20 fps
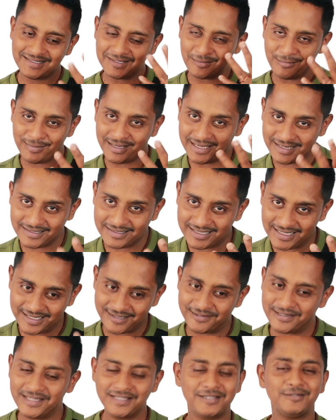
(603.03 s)
the main
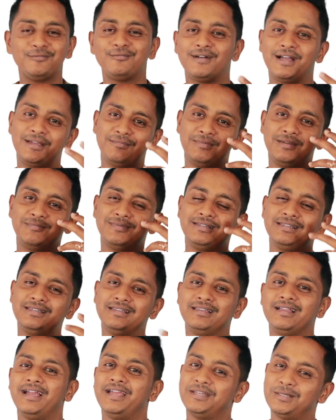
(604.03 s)
reason why people
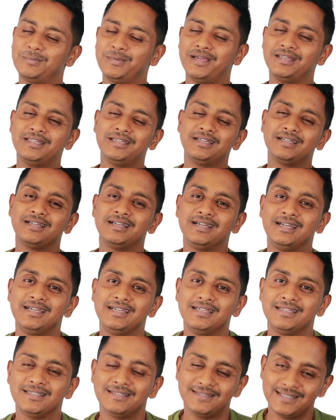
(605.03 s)
end up getting
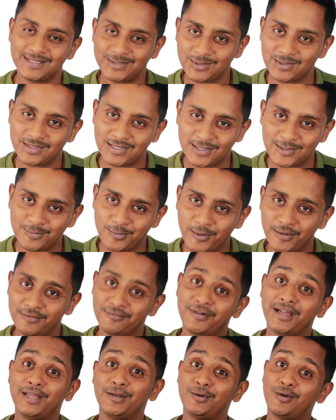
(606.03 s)
6 or
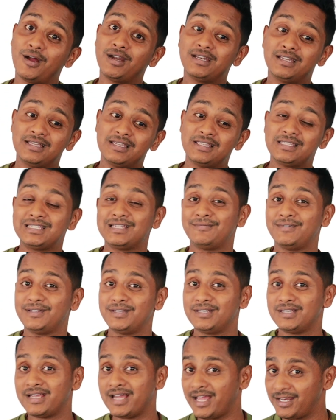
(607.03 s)
6.5 and not 7
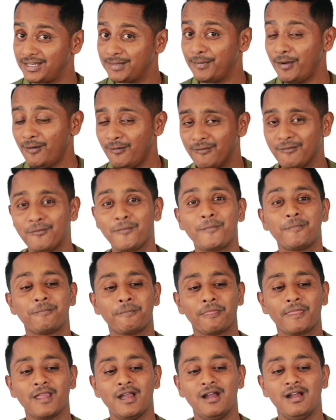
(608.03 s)
and above.
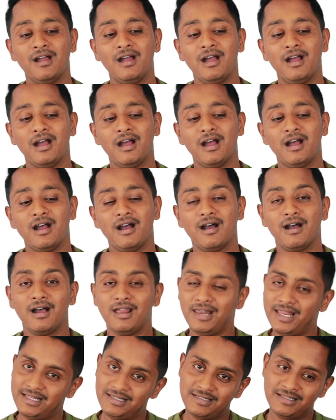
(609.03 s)

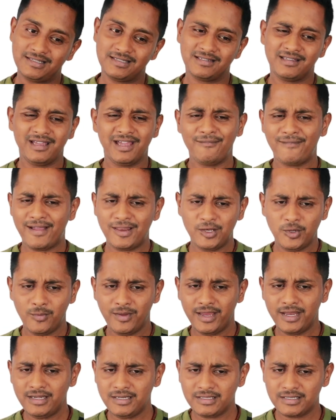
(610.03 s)
Let's
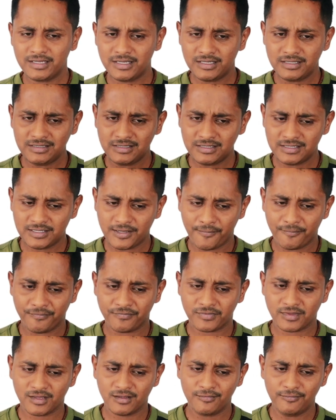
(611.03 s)
evaluate. Yes,
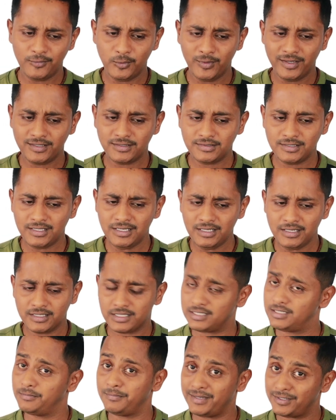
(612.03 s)
fluency,
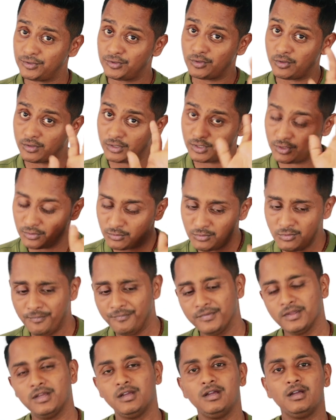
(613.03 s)
it depends on you.
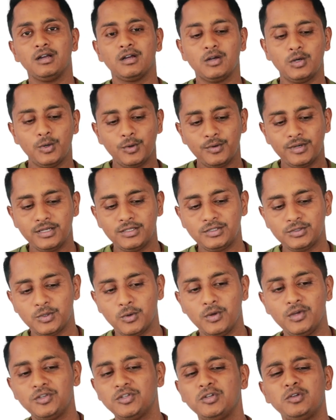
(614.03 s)
Coherence,
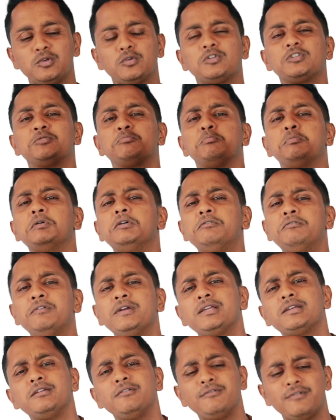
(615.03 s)
cohesion looks
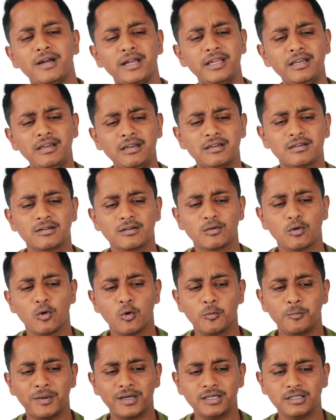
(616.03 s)
perfectly fine.
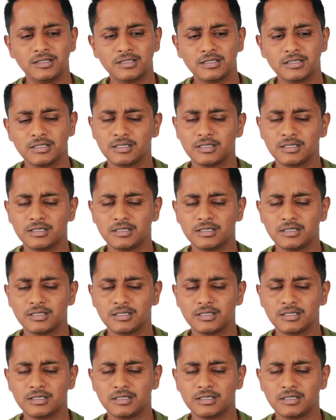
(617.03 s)
Opened